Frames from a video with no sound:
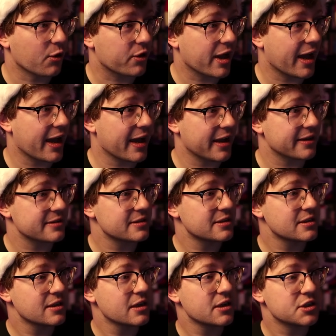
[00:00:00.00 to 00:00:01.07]
Okay.
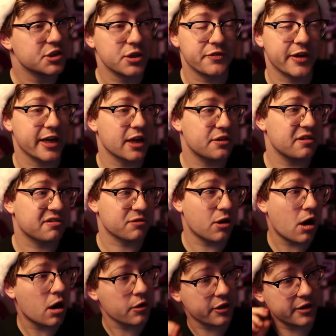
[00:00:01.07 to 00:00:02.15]
Dude, if I get this
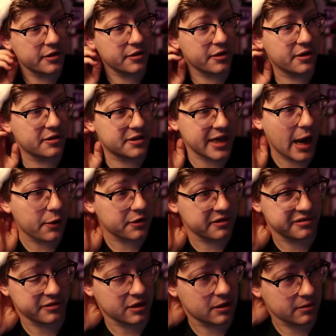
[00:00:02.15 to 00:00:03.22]
wrong, the, the
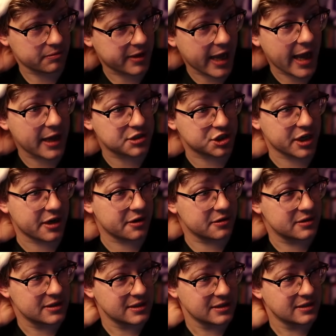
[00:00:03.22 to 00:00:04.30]
doubters are going to cash
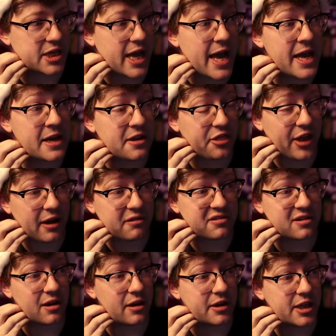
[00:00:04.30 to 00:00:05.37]
out.
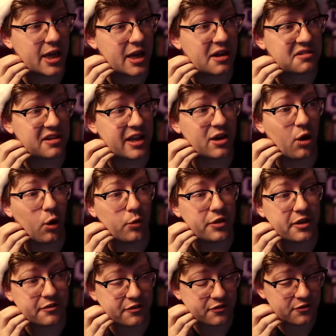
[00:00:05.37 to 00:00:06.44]
10,000 on yes and
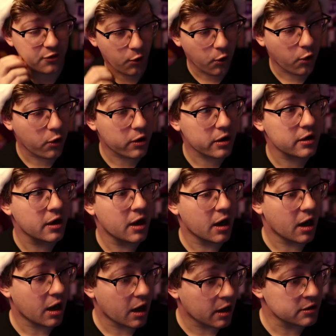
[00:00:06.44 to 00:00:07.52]
only
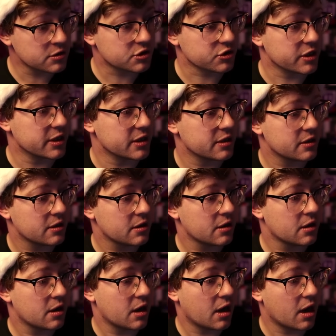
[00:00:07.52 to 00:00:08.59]
400
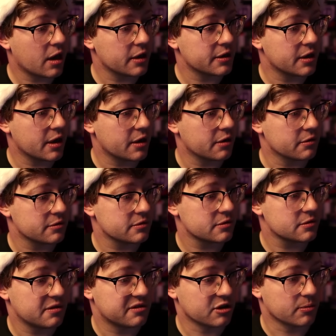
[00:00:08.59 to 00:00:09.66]
on
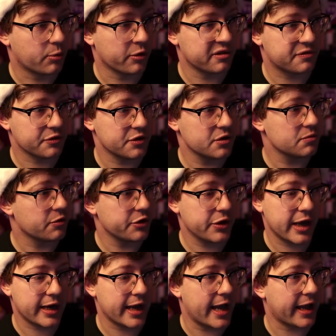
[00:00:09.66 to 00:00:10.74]
no. Zero points for you? Well,
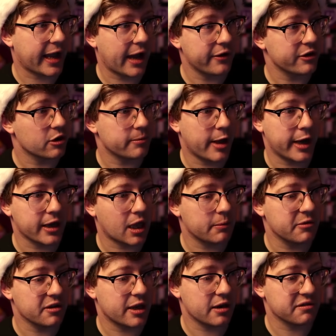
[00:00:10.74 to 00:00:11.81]
you got to hang out here, man, and
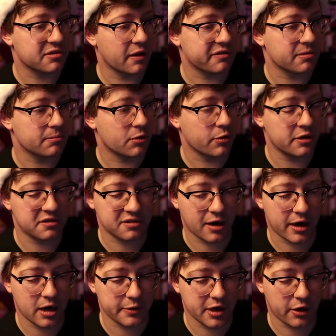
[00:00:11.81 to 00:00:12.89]
get me get yourself some points.
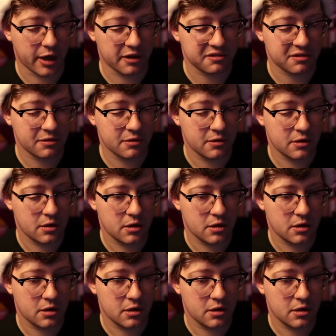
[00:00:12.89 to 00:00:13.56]
All right, here we go, guys.